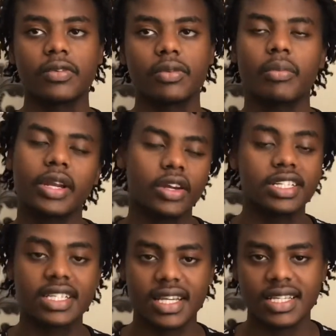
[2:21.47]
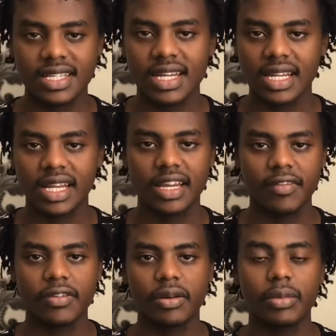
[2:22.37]
but not necessarily
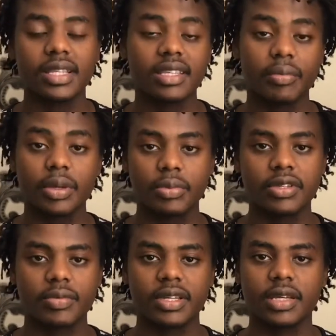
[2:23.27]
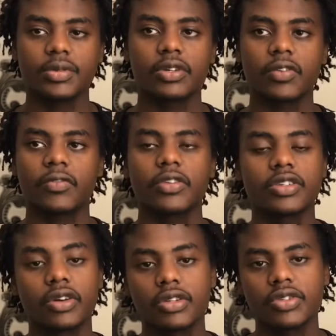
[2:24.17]
everyone, but some people's perception of you is
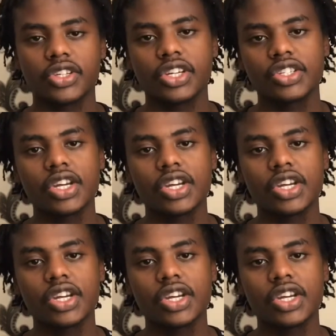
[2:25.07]
going to change.